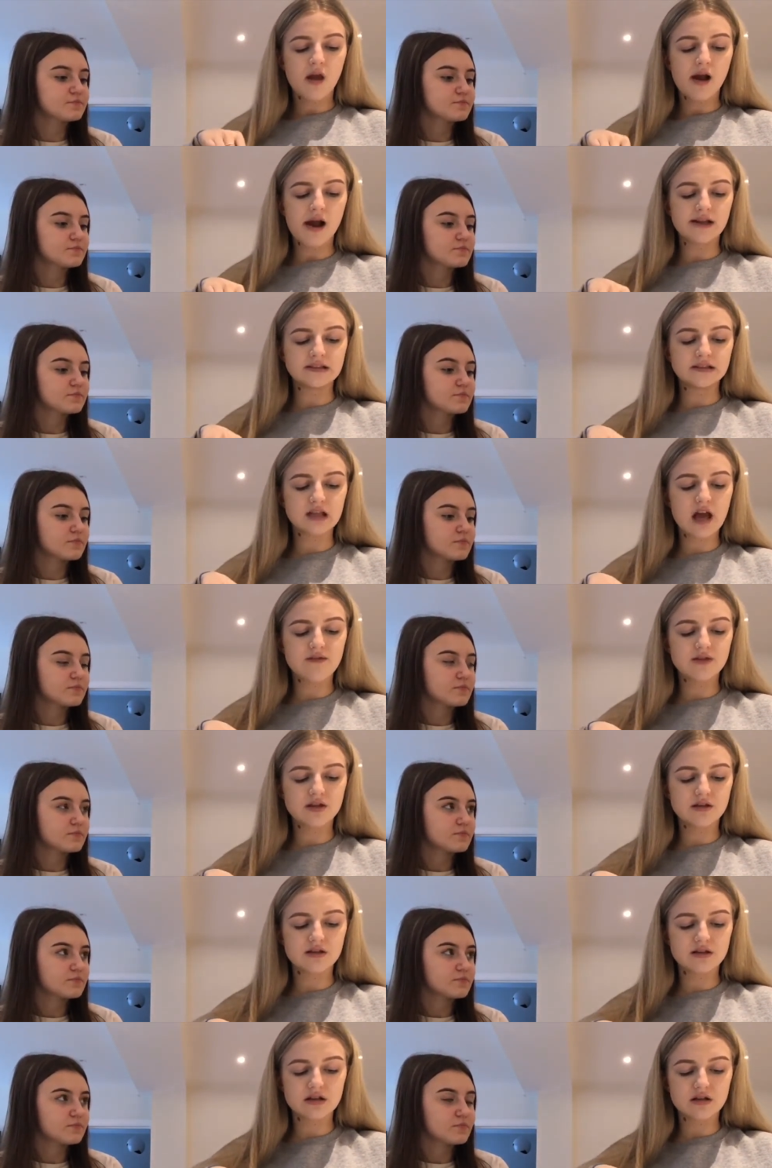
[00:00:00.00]
Speaker 1: And the
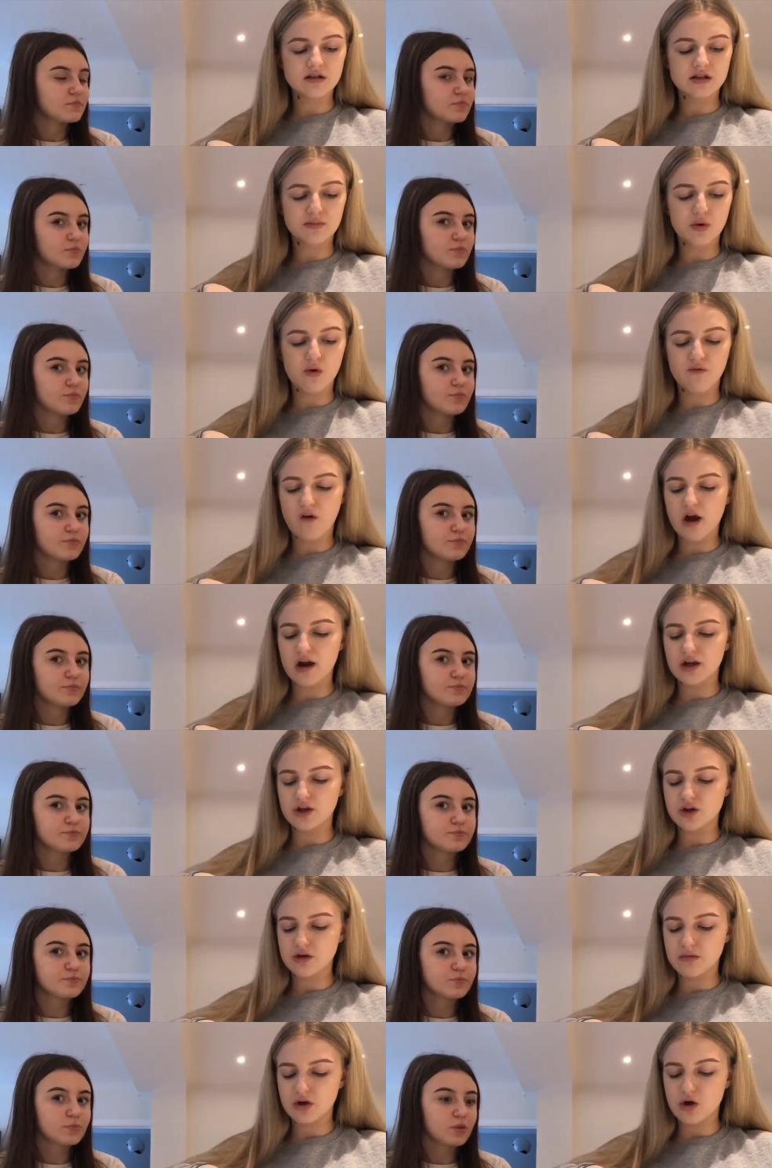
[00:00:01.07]
evidence didn't support violent
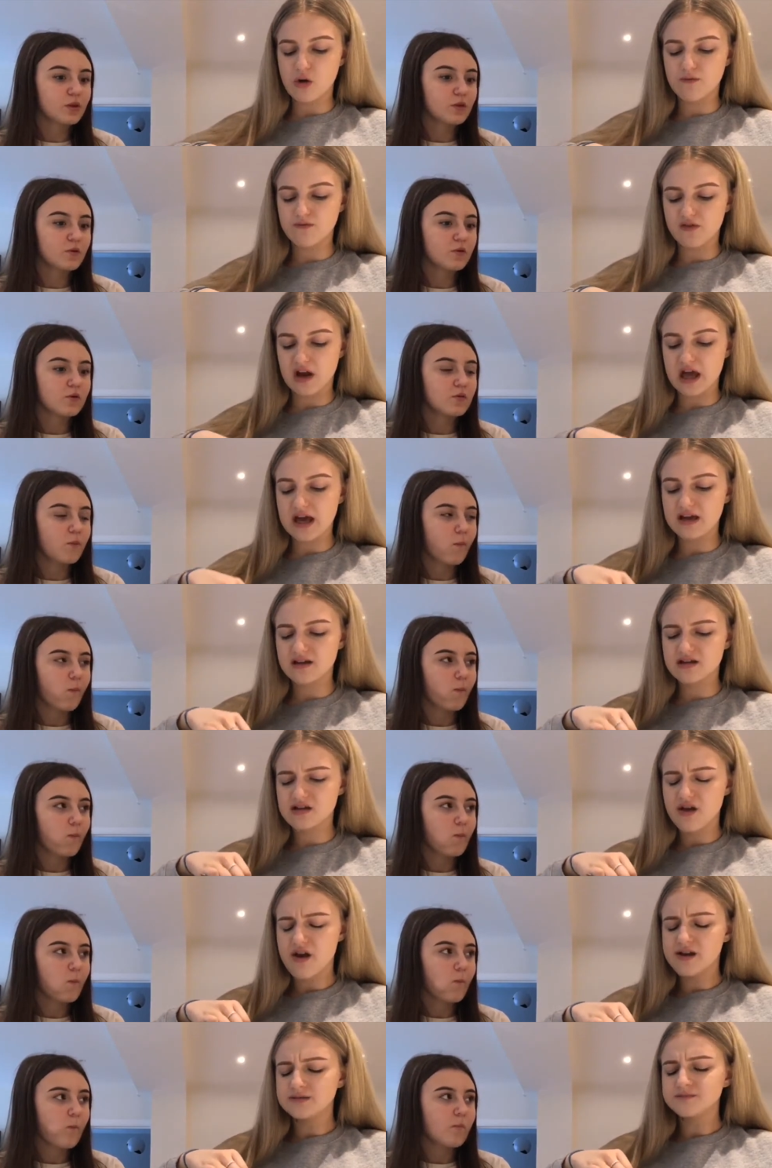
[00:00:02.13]
human conflict,
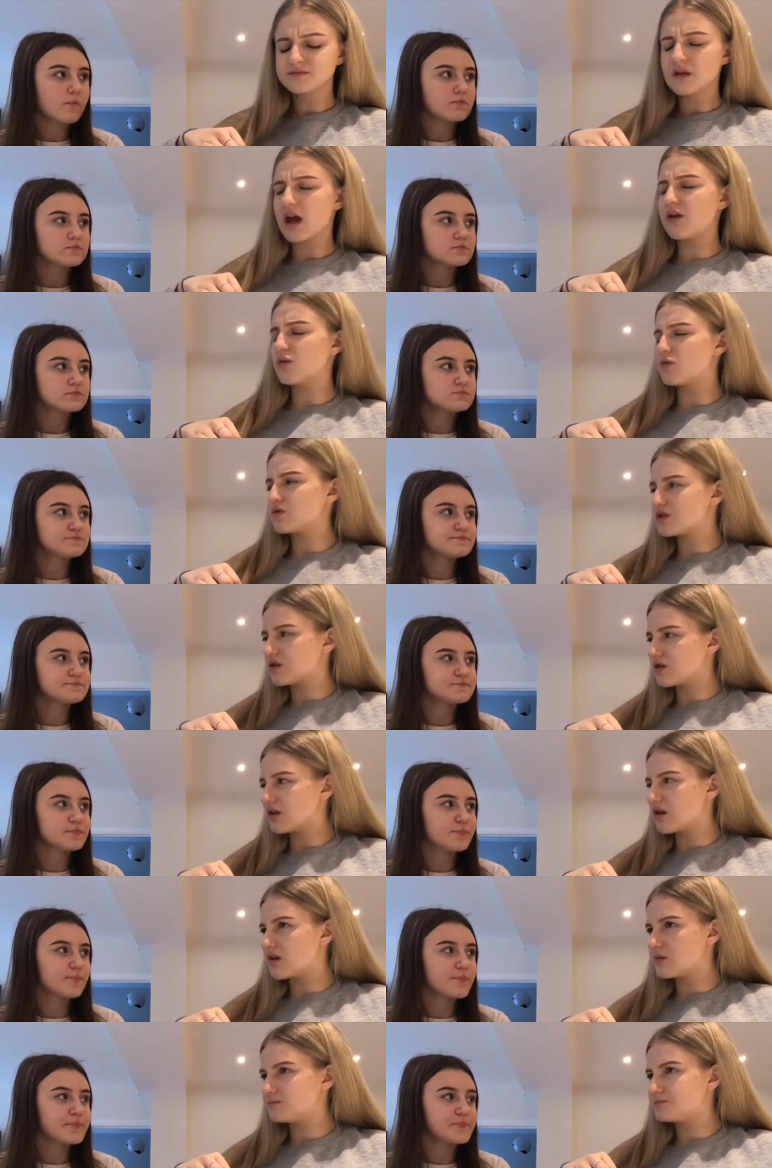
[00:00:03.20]
and also
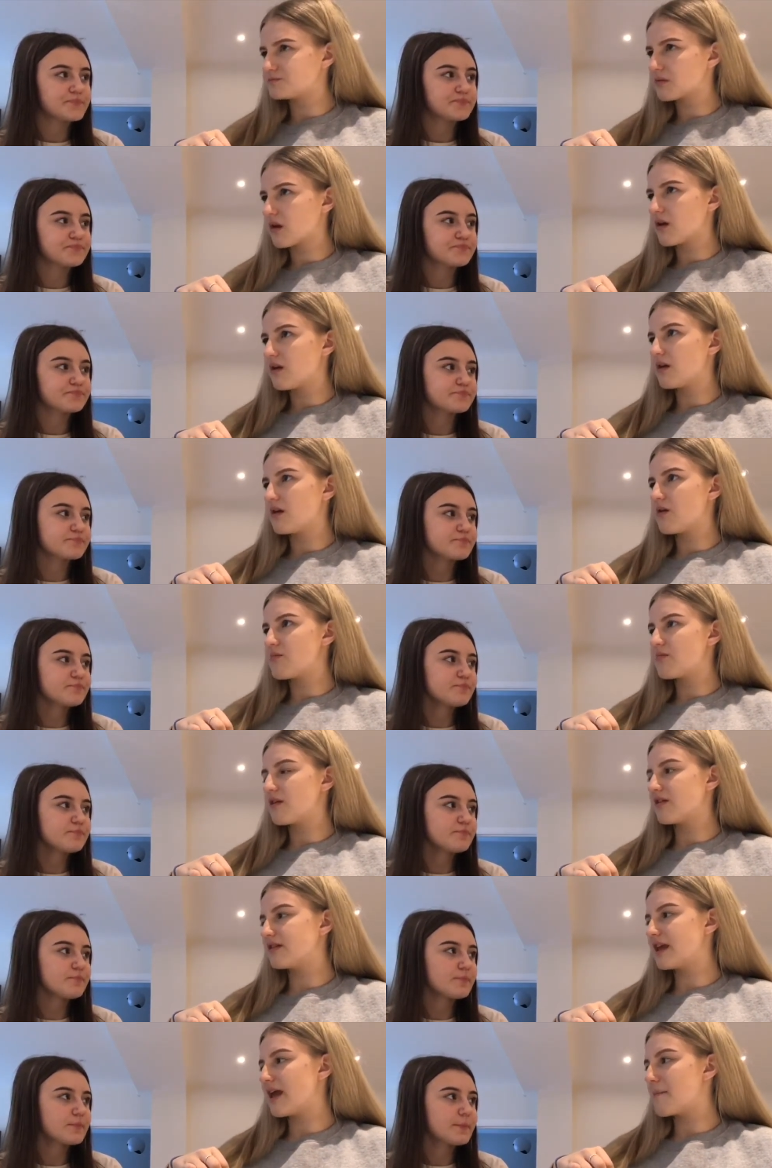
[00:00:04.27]
the
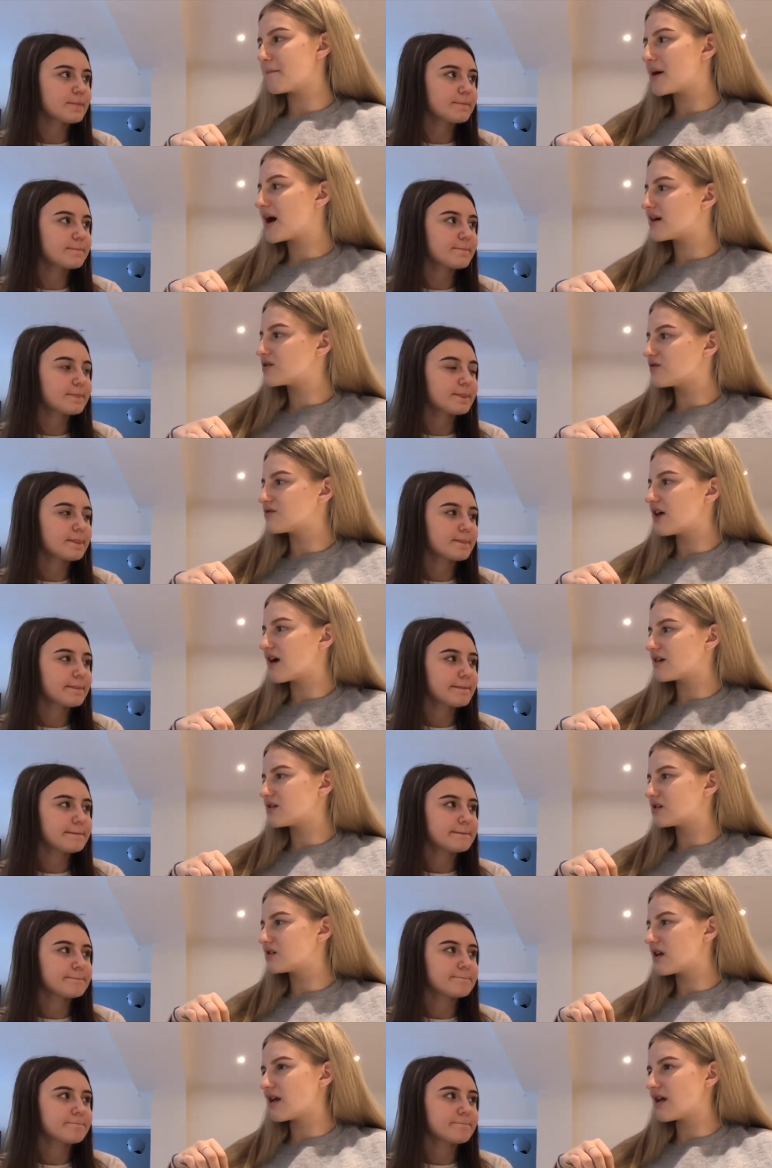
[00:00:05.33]
the impact of that